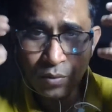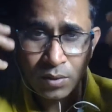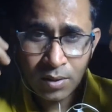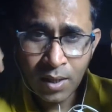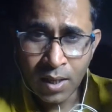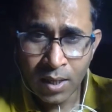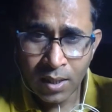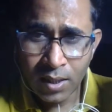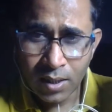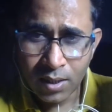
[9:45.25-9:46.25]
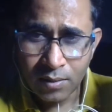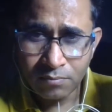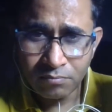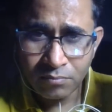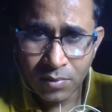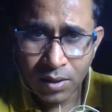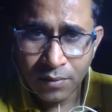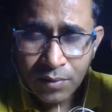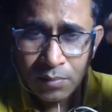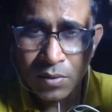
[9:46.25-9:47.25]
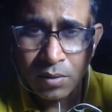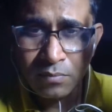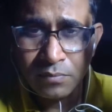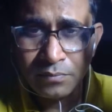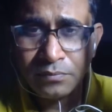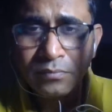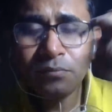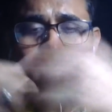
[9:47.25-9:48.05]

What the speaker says: You can give them some